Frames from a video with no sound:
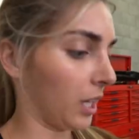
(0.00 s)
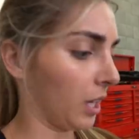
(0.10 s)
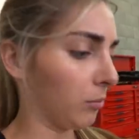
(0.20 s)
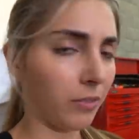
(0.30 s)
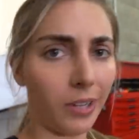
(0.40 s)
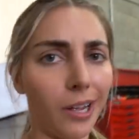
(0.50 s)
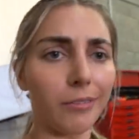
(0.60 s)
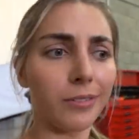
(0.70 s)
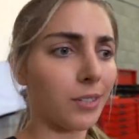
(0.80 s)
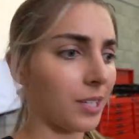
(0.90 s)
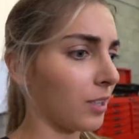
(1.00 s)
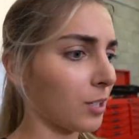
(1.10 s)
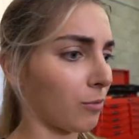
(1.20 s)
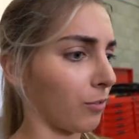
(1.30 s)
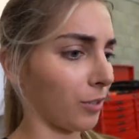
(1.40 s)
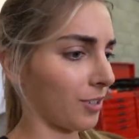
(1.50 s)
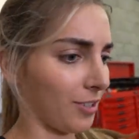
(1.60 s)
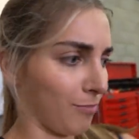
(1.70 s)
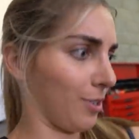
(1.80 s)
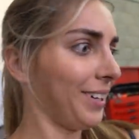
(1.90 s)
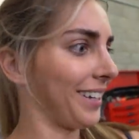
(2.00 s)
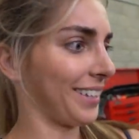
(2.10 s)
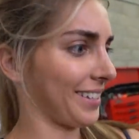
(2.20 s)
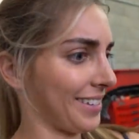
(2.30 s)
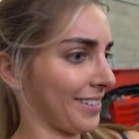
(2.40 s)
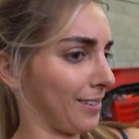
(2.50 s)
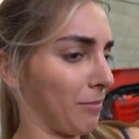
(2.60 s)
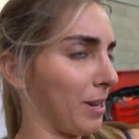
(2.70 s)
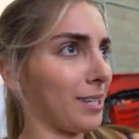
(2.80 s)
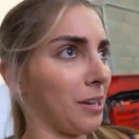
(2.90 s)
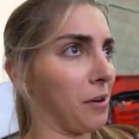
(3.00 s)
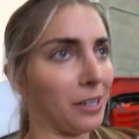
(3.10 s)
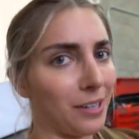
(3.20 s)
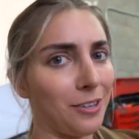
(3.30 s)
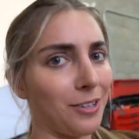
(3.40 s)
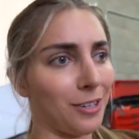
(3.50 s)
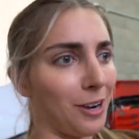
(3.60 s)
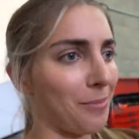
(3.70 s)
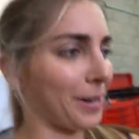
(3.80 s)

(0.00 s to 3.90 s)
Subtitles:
I can't believe I haven't seen this before. This is brilliant. This is amazing. Why don't I do this in all